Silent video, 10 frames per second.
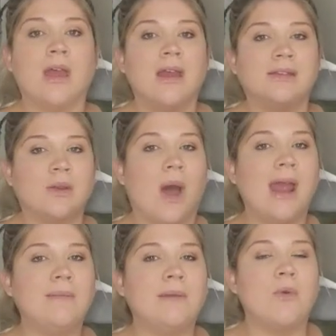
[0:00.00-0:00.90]
So
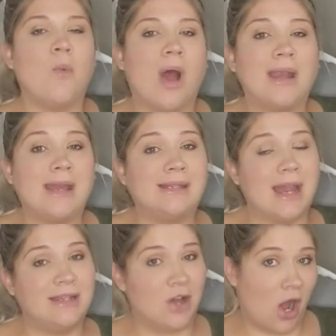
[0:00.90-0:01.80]
item number 1 is
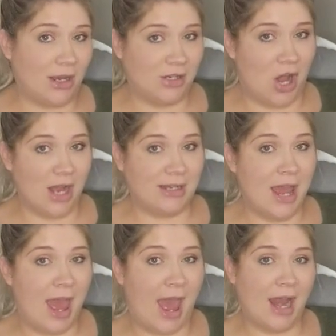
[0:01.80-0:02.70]
a DockATot,
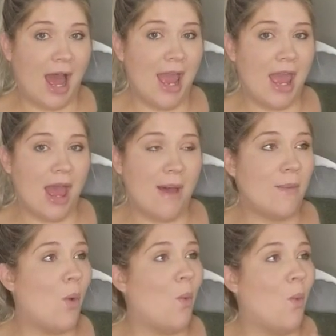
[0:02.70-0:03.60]
and I
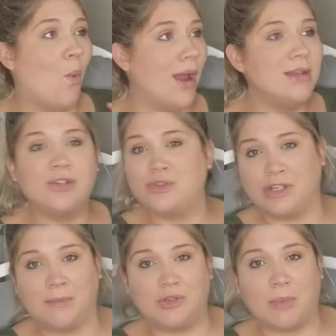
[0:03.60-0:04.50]
am way too
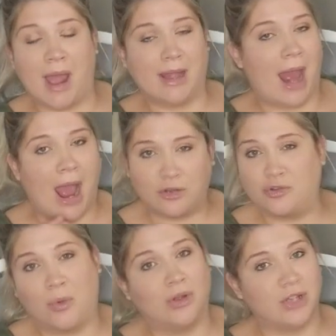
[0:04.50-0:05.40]
cheap to buy an
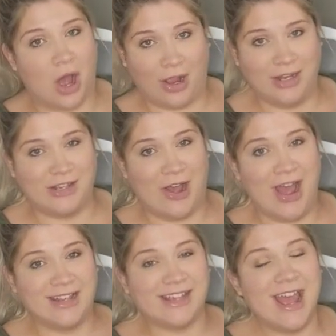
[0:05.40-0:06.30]
actual
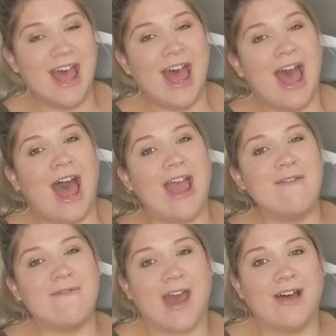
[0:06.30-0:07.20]
DockATot. I
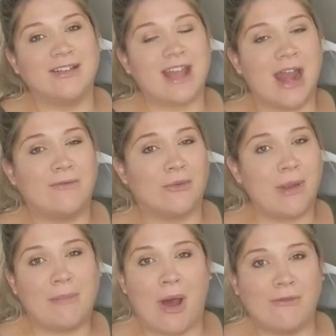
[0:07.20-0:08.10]
found kind of a
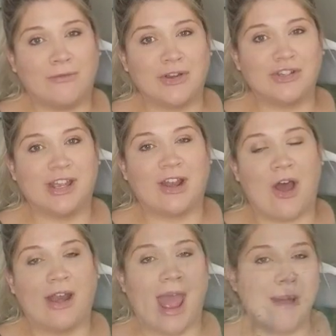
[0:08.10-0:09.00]
rip-off version
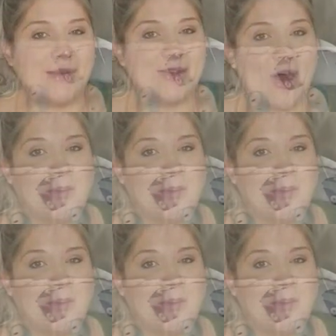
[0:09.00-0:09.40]
on Amazon,